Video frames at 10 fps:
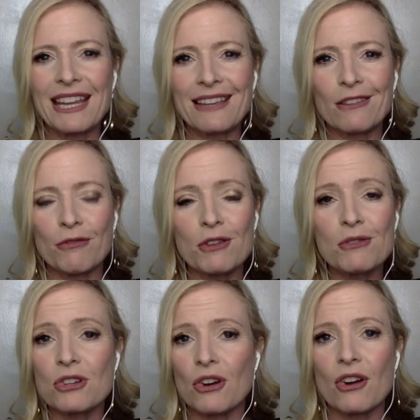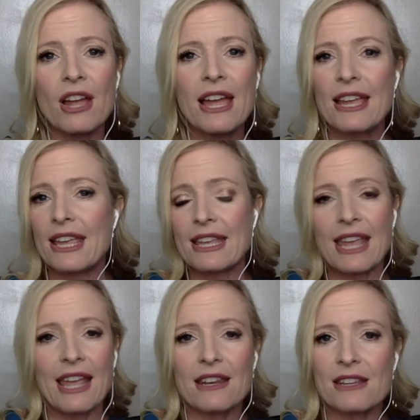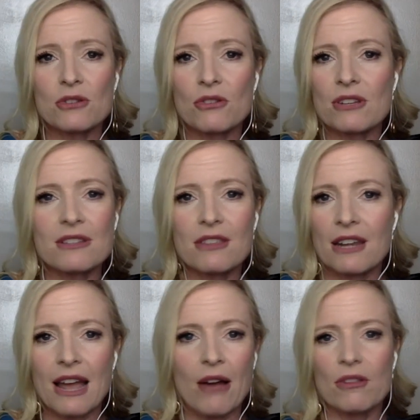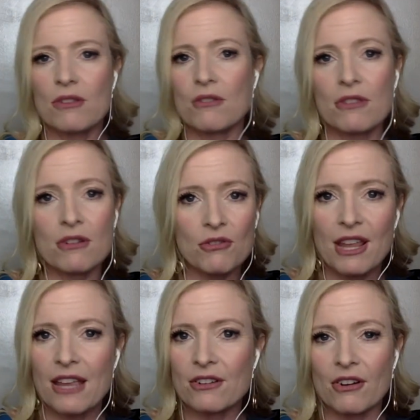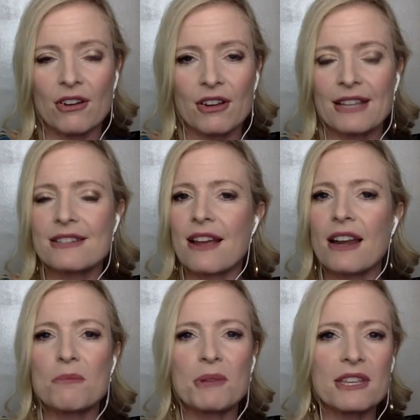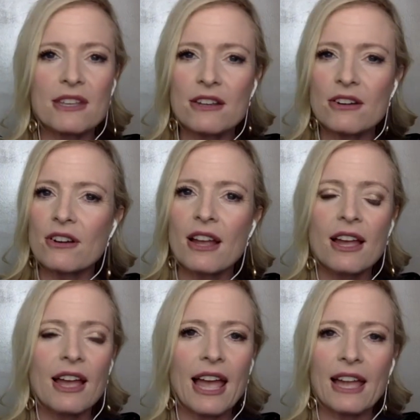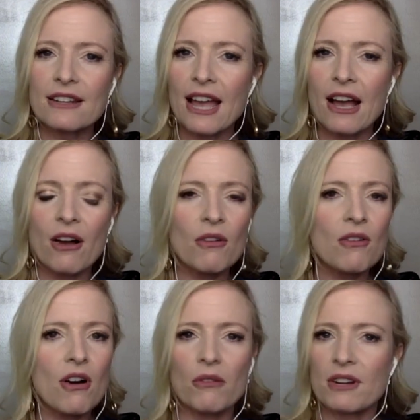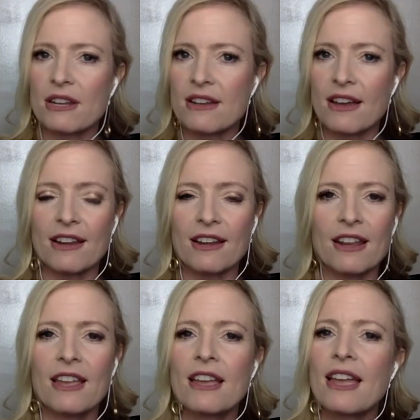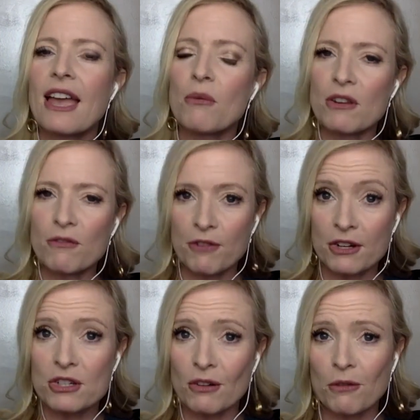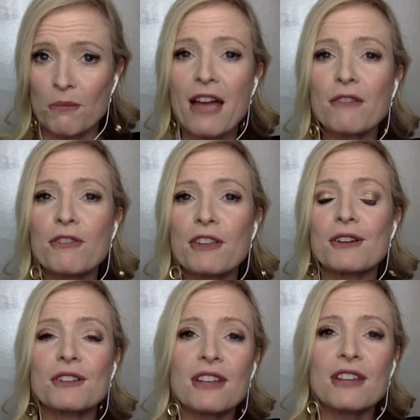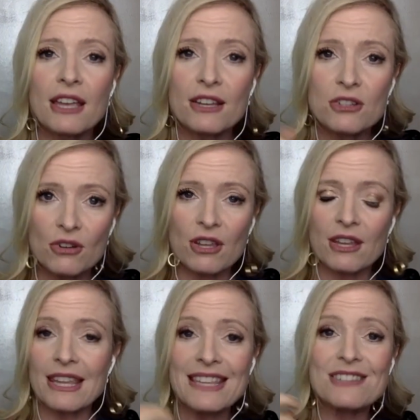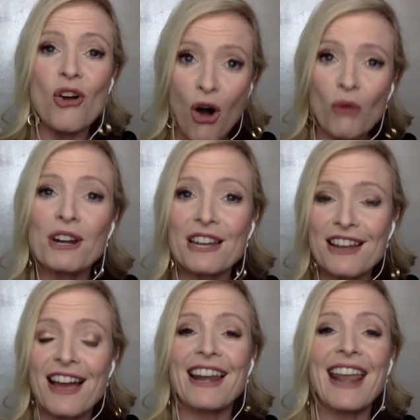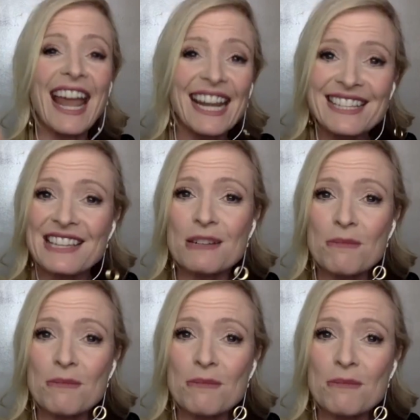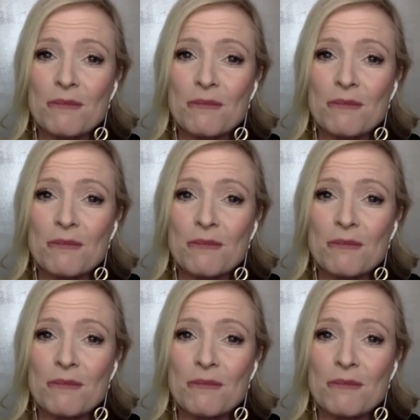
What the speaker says: in the future, it can't enter into the now. You're the creator. It's got to be here and now, already done. And when you function from that field, it is already done and it doesn't matter,